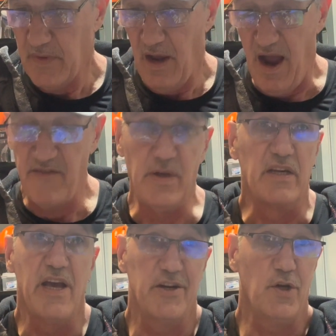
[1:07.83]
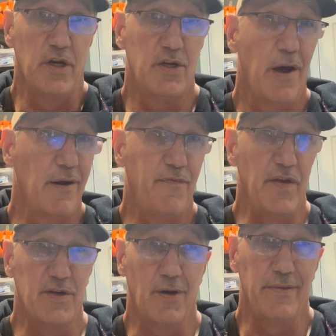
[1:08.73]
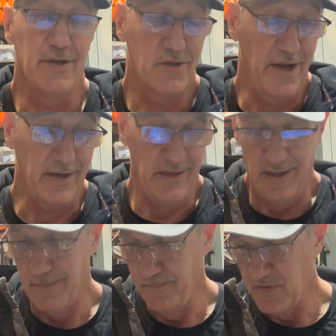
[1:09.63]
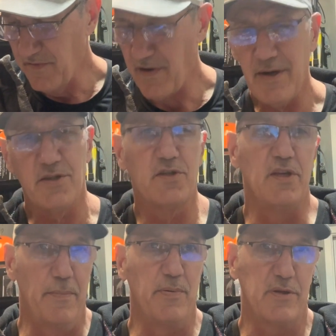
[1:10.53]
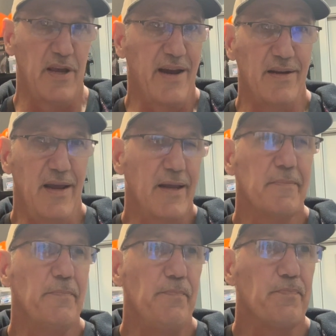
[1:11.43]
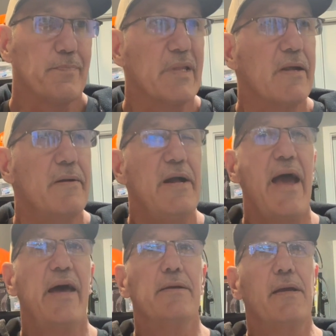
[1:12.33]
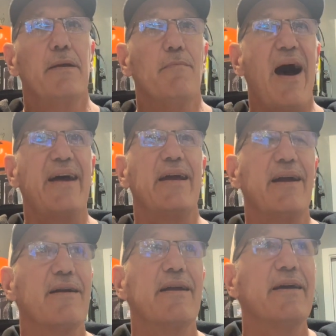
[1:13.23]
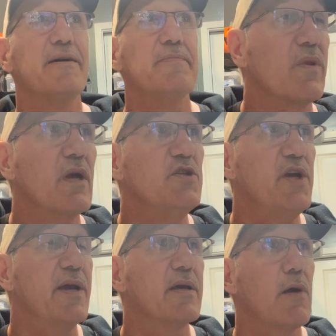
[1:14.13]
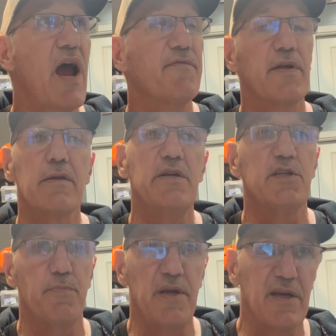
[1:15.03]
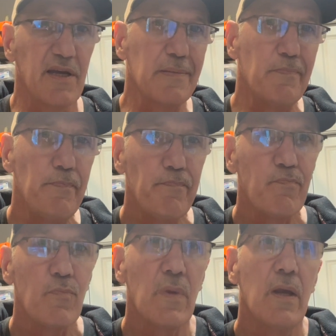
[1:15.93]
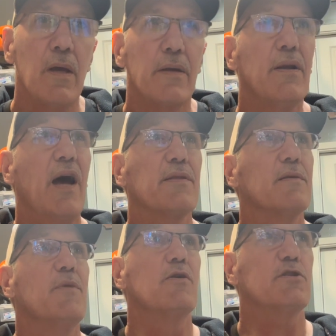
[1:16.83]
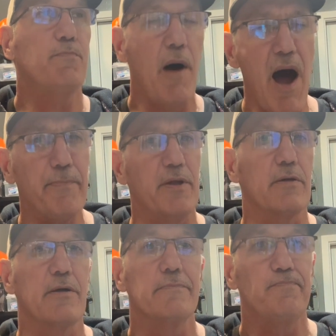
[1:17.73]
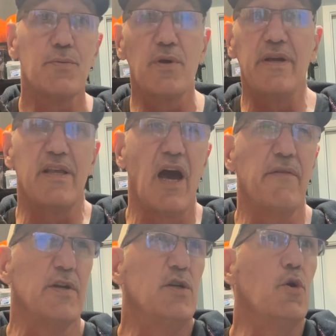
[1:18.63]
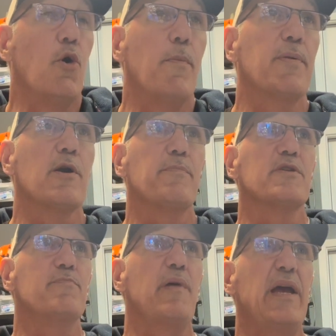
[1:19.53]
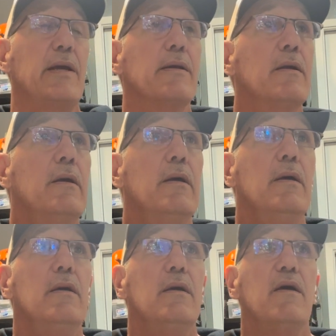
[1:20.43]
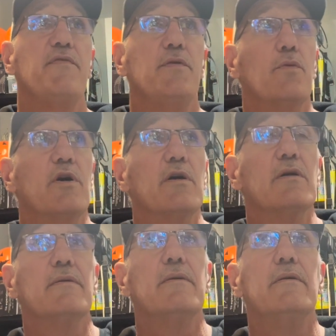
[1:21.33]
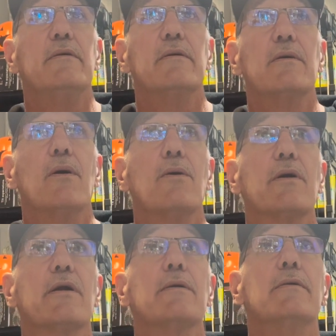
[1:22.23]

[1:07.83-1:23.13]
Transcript: I've been catching a ton of fish on this technique. It's a very simple technique. And in my area, geographically speaking, not the most popular. It's really kind of a dual purpose bait, if you will, or,